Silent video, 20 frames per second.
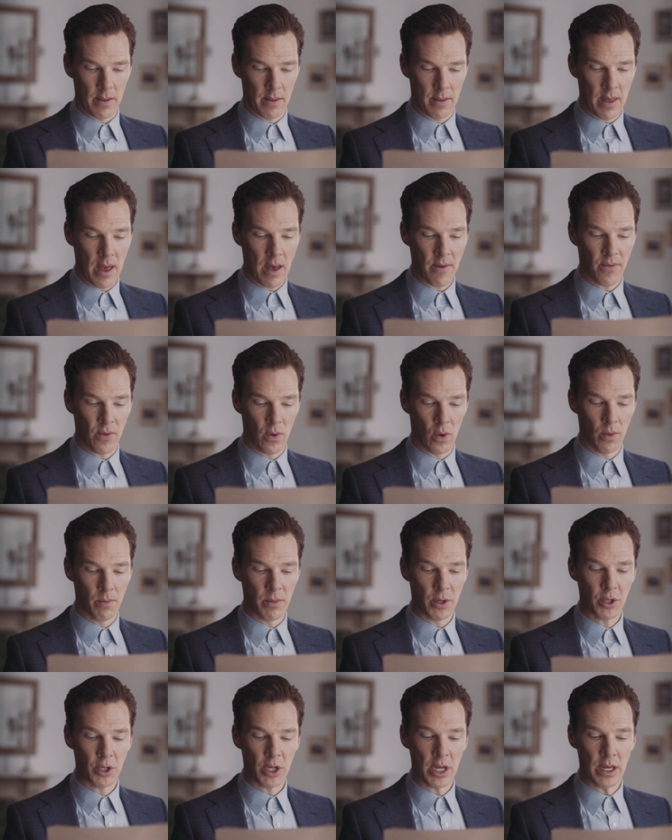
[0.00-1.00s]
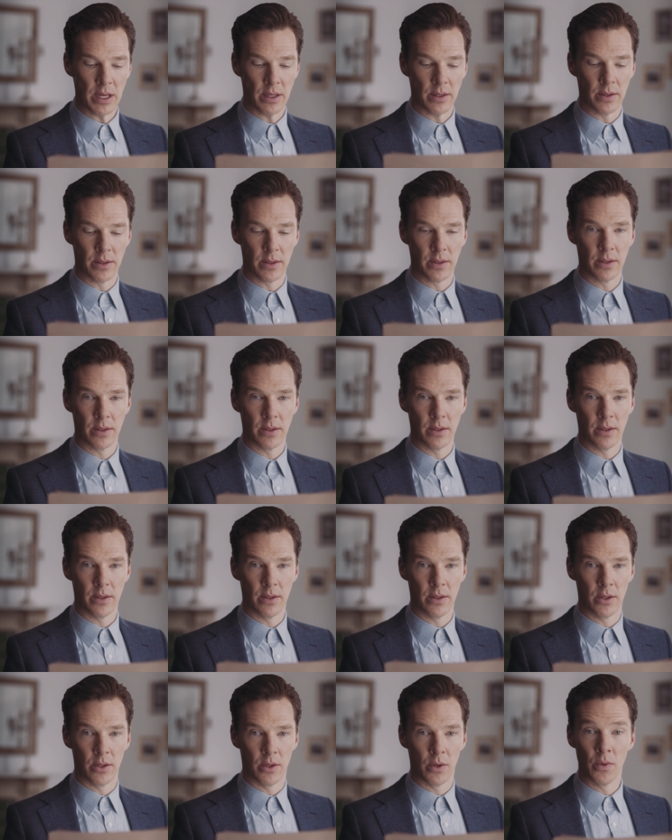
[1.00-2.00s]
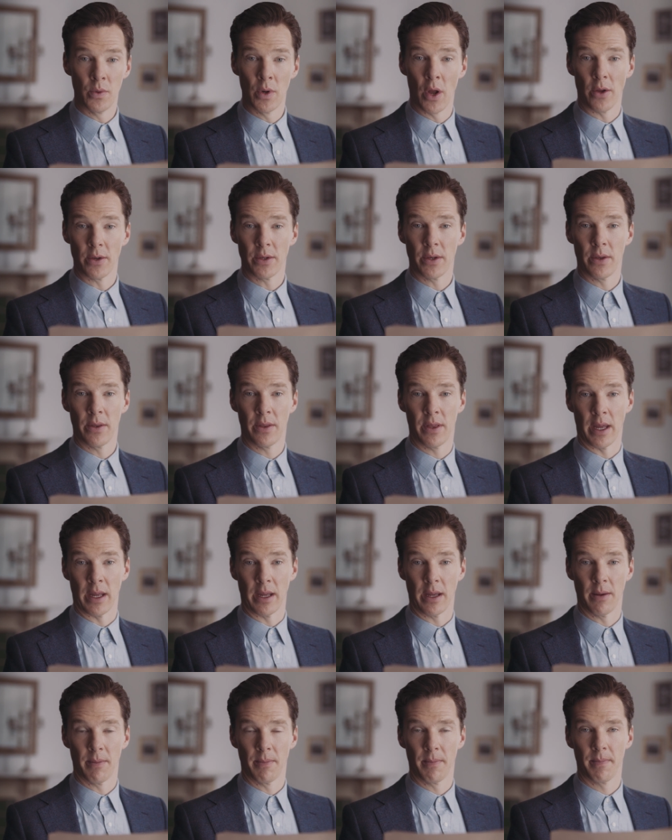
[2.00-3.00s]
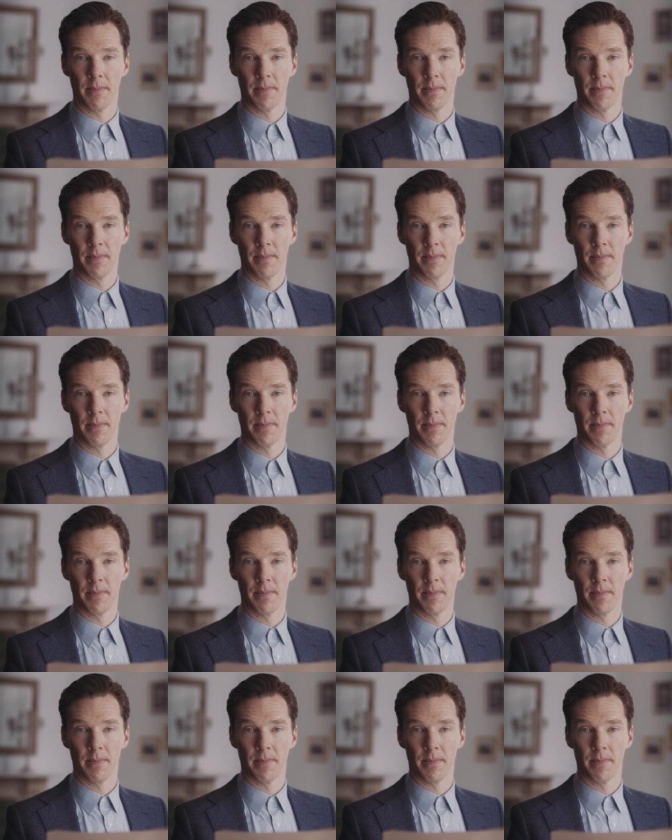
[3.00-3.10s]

Therefore, machines do not think.